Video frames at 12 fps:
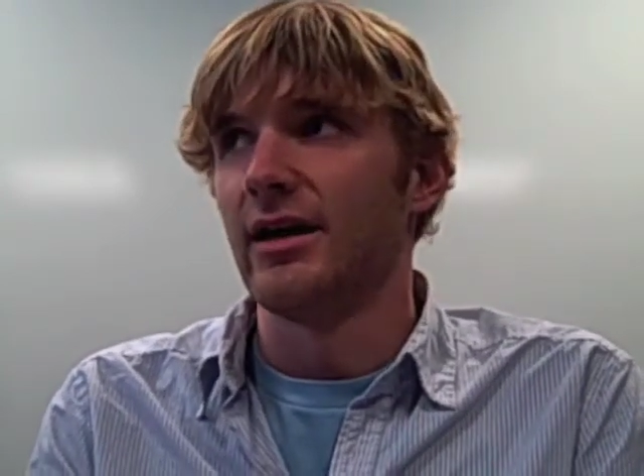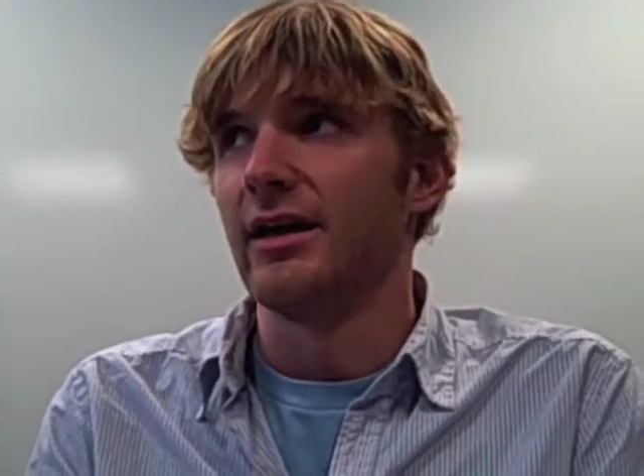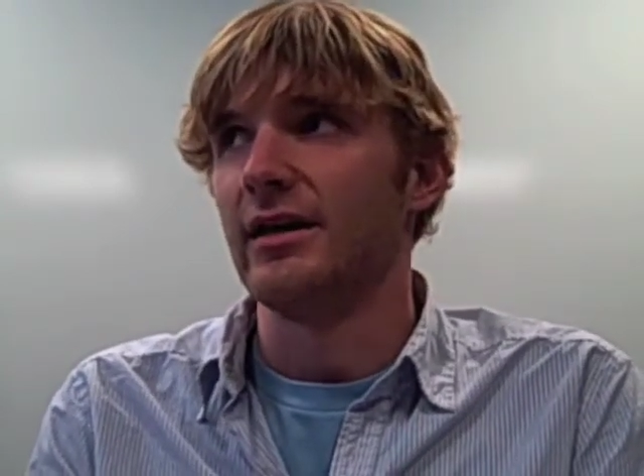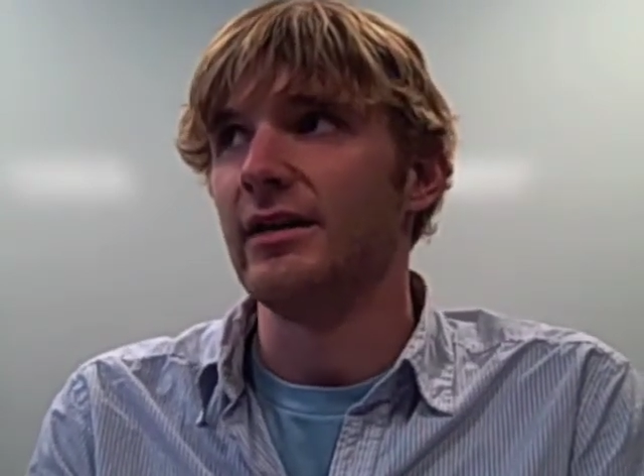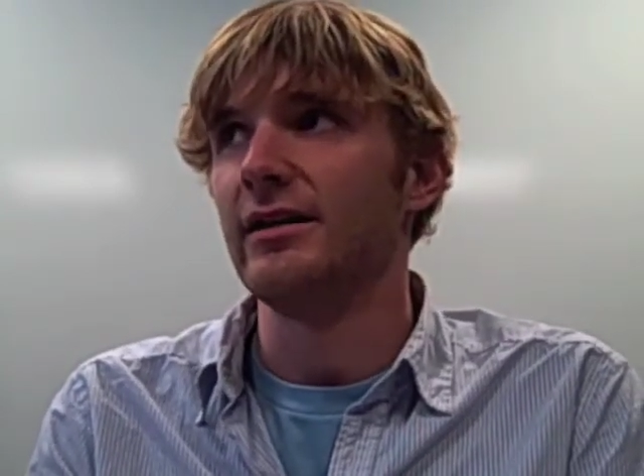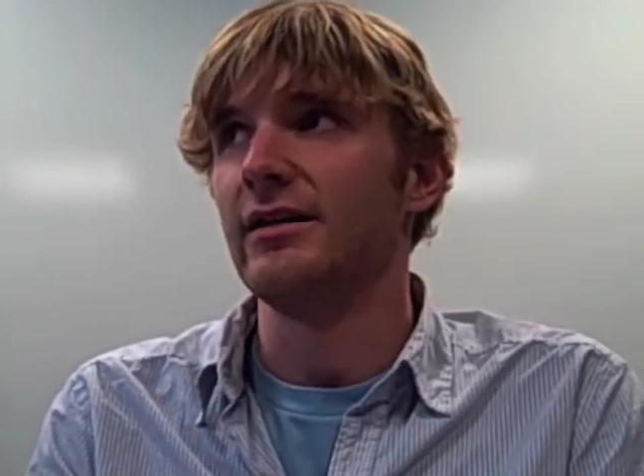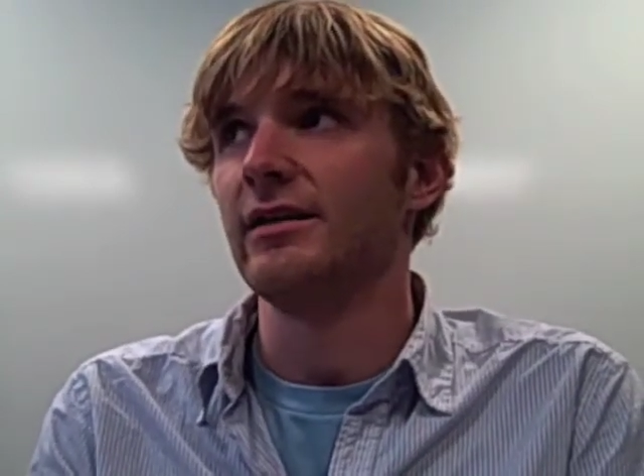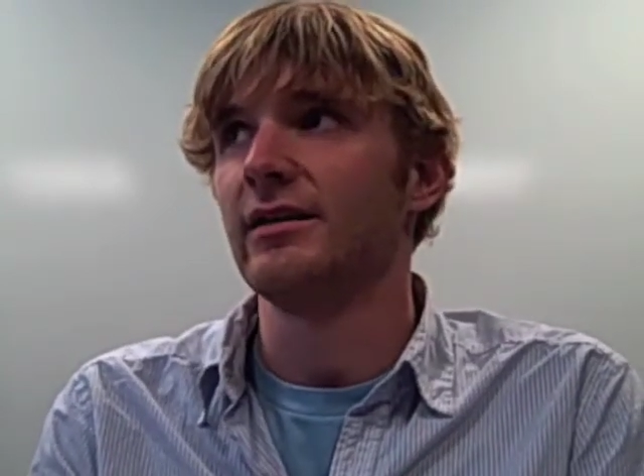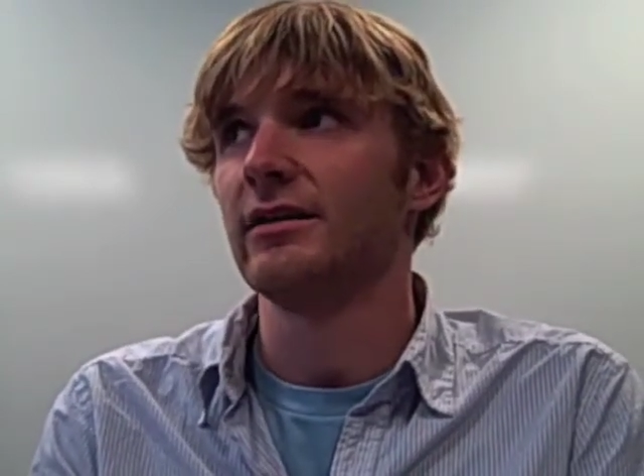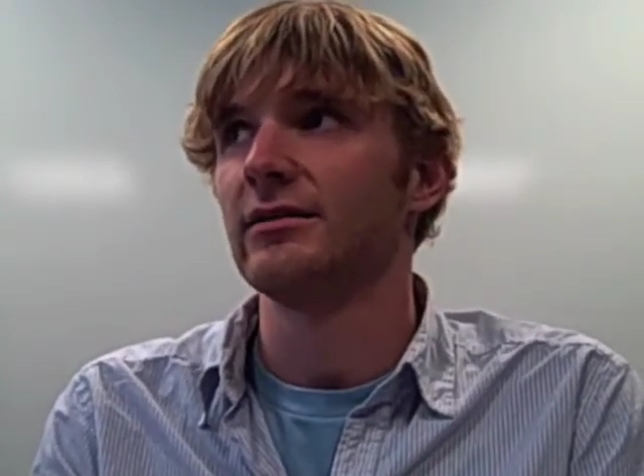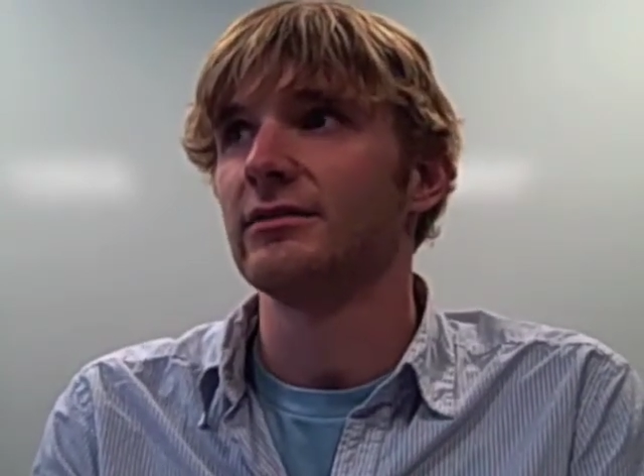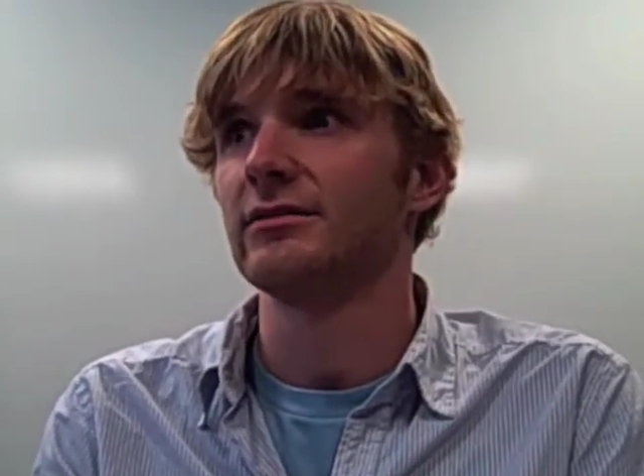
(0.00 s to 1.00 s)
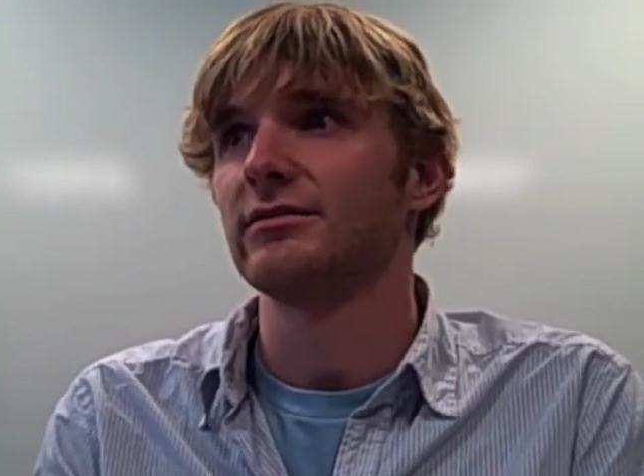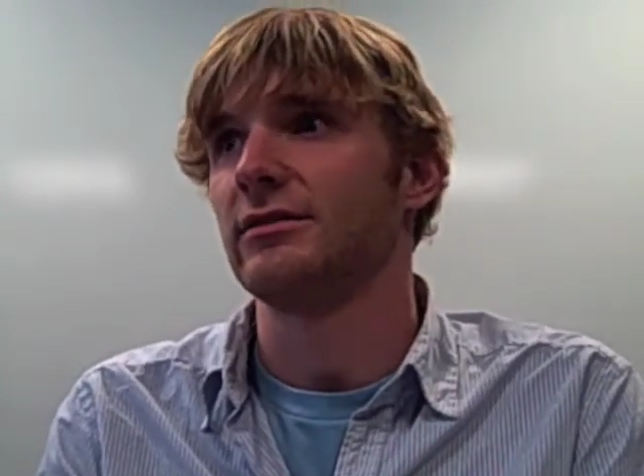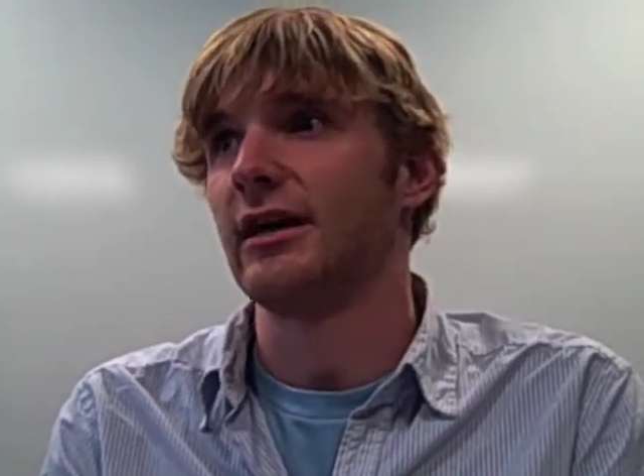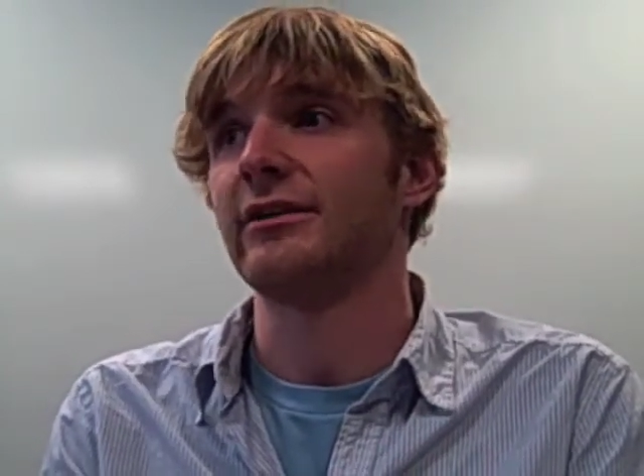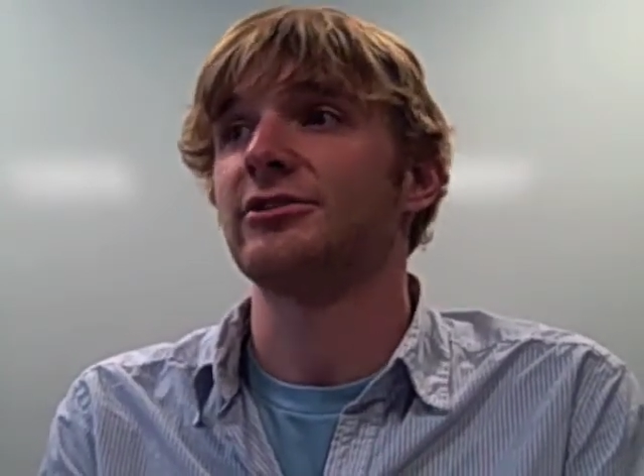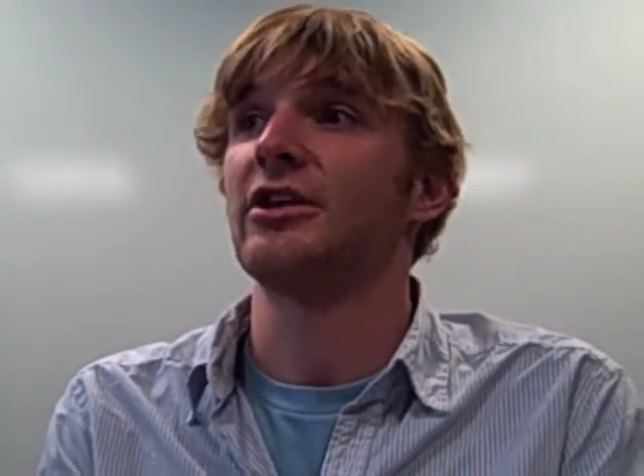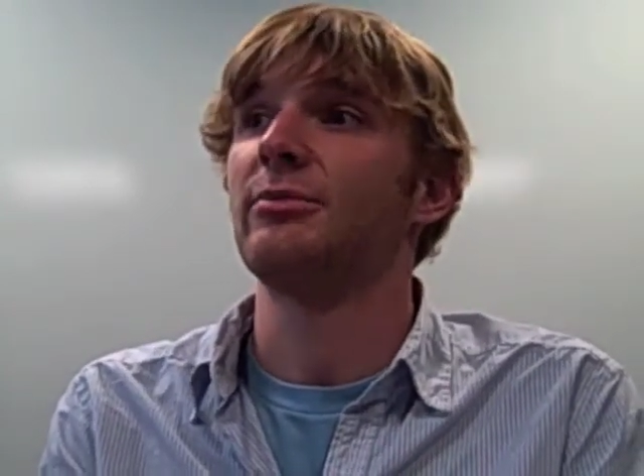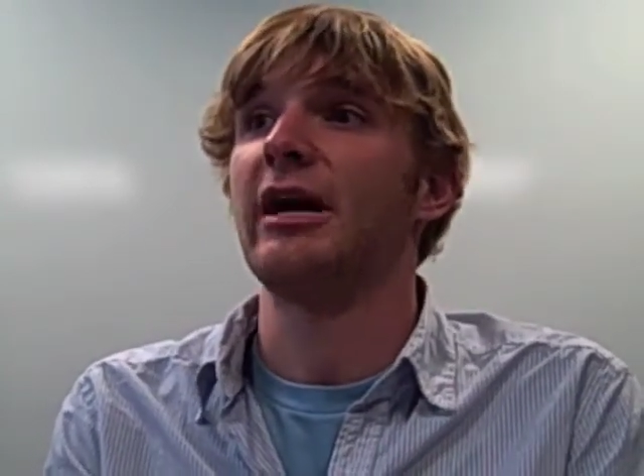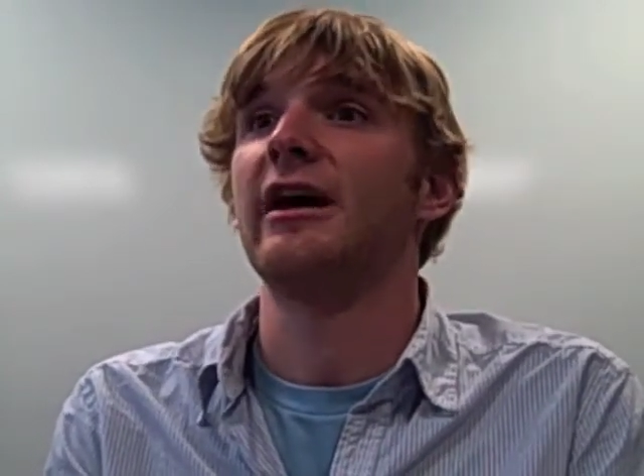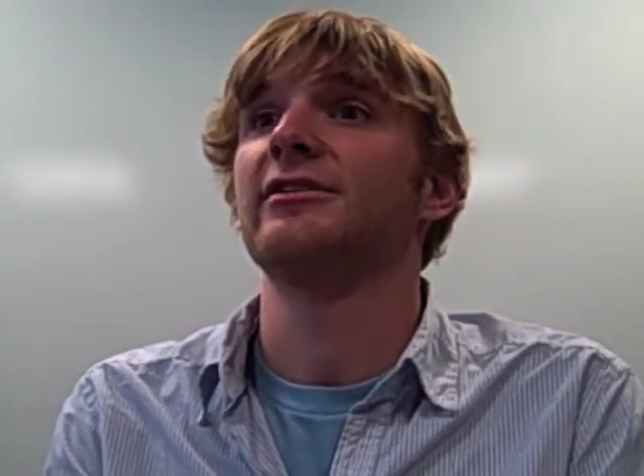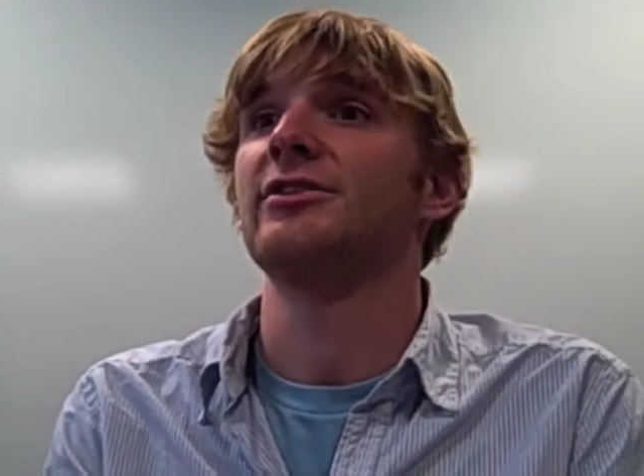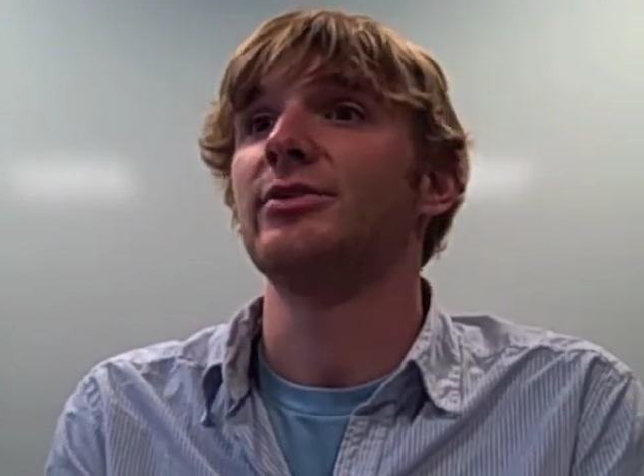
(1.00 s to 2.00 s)
he kind of turned me
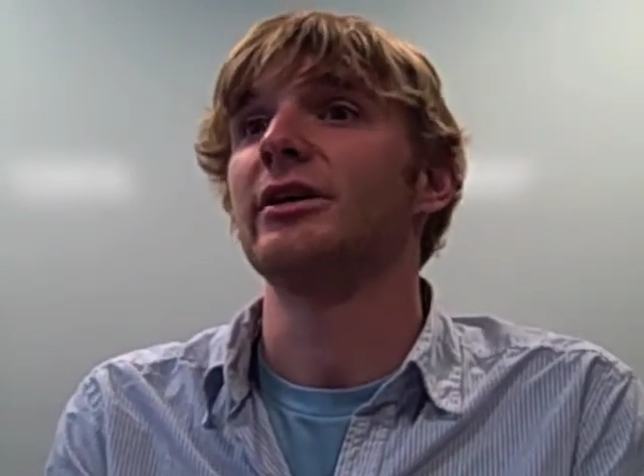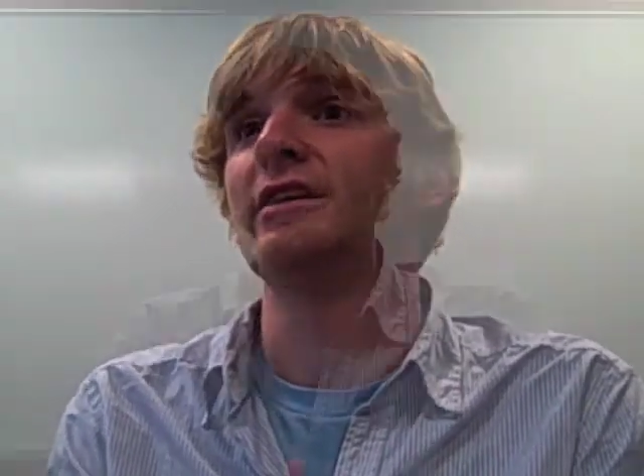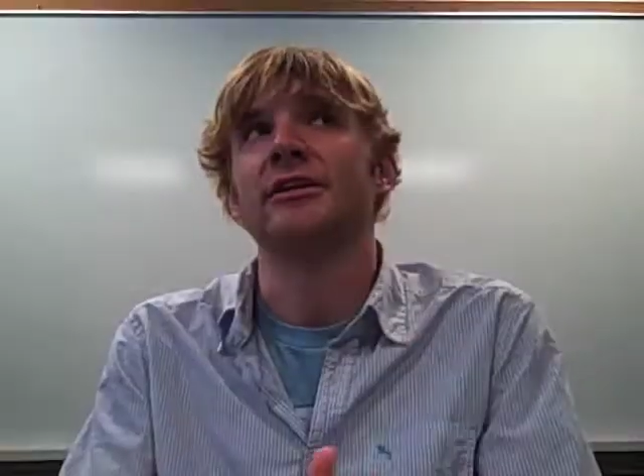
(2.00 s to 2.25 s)
on to it.